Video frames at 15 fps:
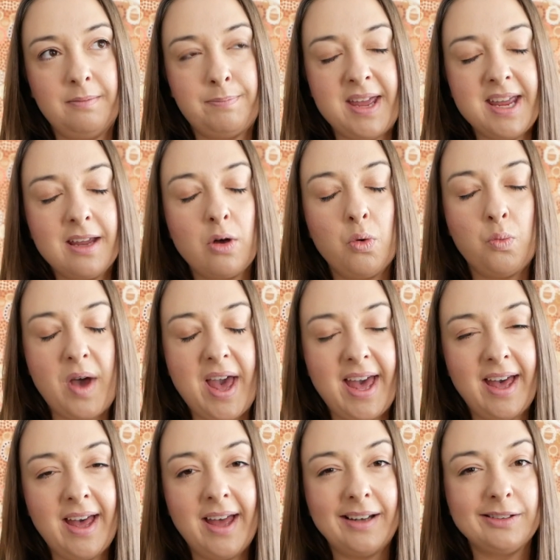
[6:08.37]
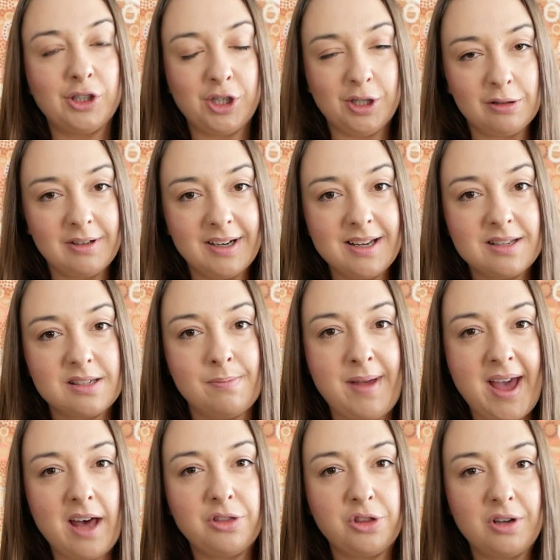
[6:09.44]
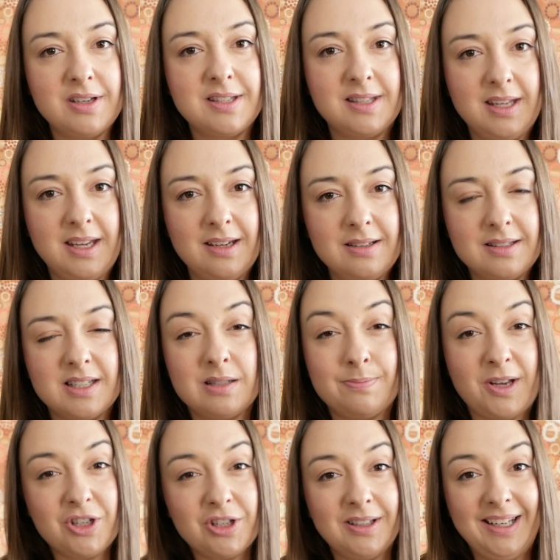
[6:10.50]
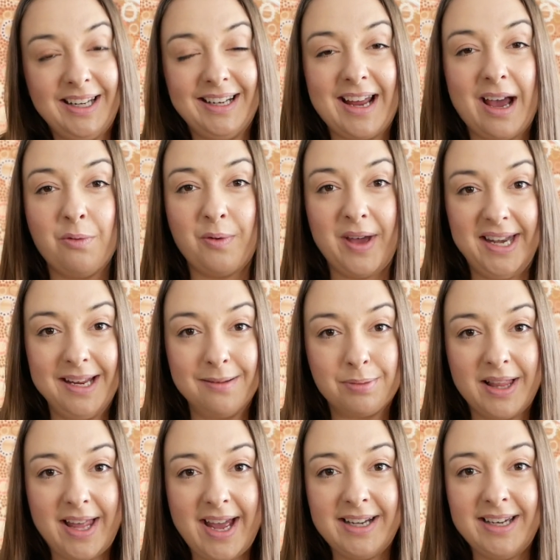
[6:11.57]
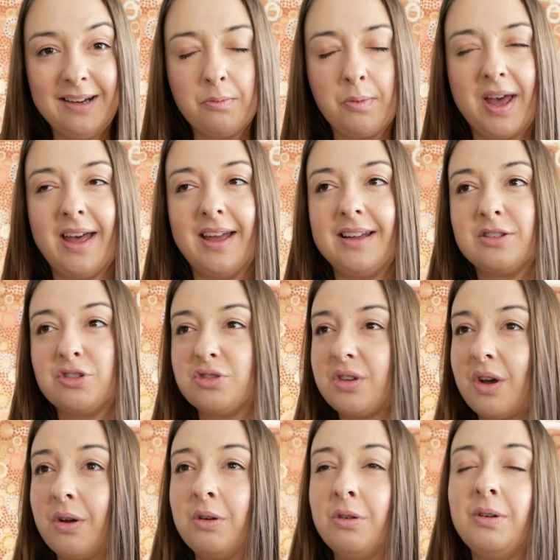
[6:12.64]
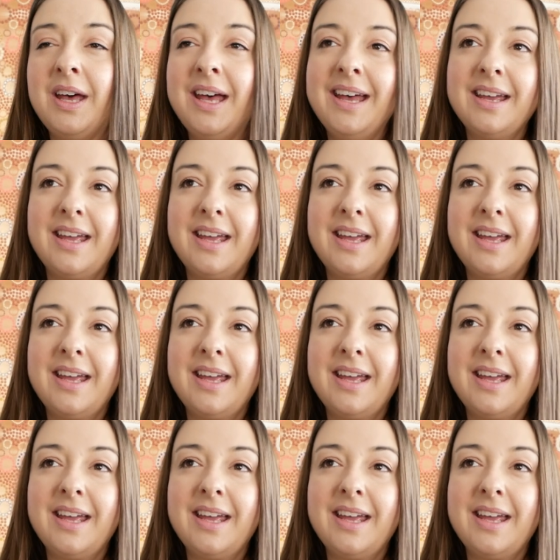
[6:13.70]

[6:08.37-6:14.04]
being aware and curious about those things, especially in our wedding planning, where it's so